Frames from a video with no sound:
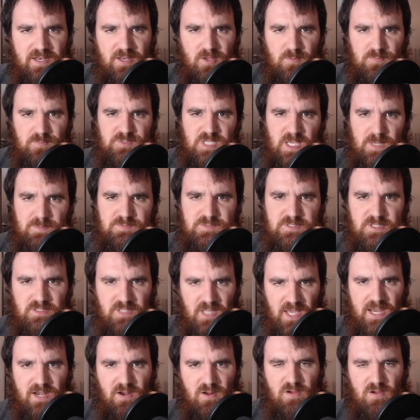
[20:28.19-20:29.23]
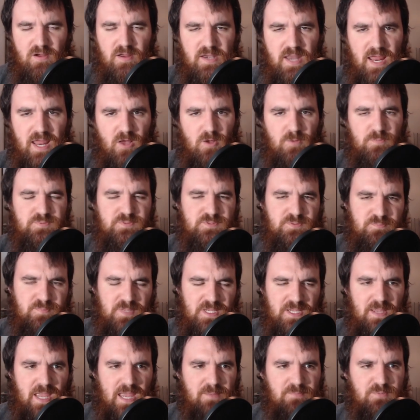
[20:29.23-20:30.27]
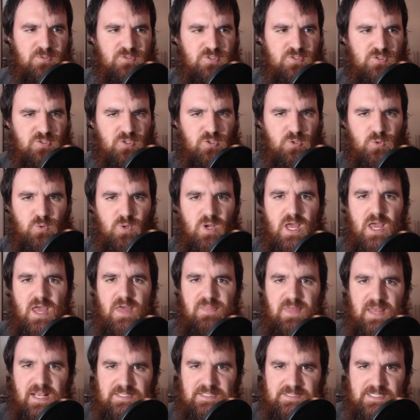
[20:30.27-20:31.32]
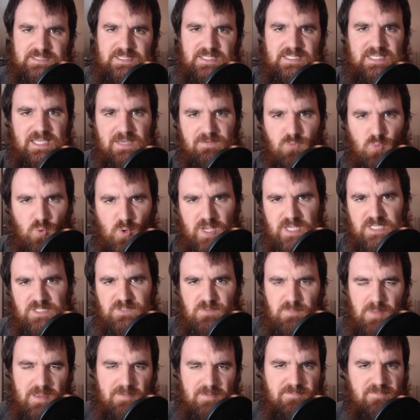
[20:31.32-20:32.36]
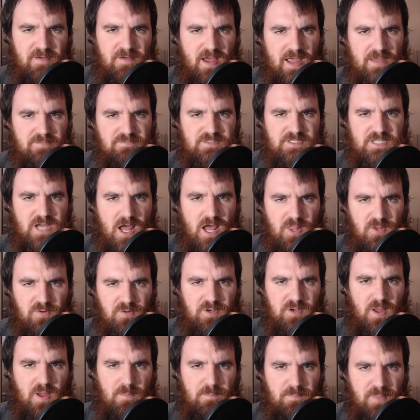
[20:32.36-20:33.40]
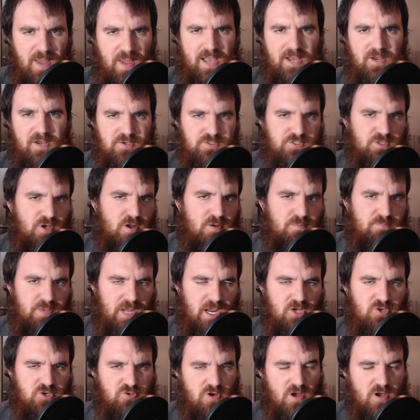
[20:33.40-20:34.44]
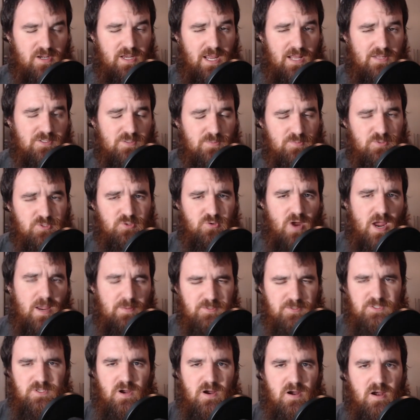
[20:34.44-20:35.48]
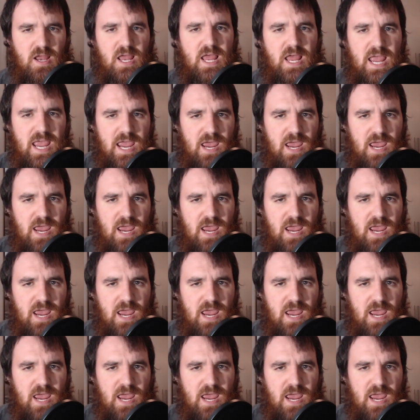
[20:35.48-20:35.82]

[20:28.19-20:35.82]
Helps keeps the light on, helps me able to do things like the giveaways for my $5 and up backers on Patreon and Subscribestar,